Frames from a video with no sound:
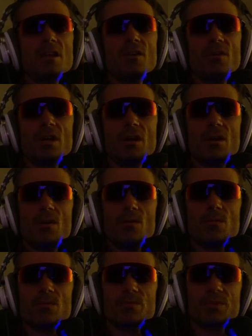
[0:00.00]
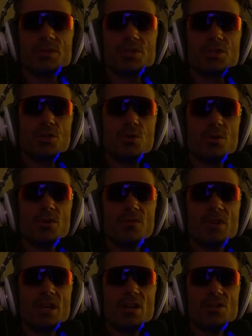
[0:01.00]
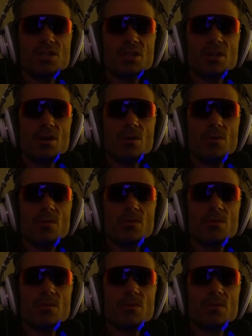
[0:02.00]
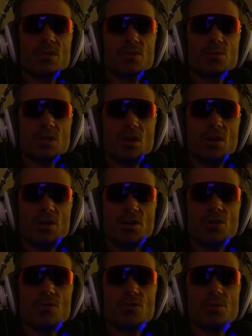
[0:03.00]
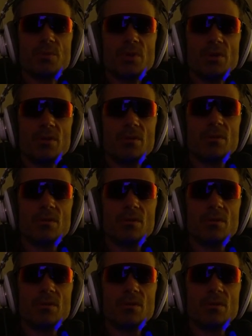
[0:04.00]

ago, 2 or 3 years ago. This was unusable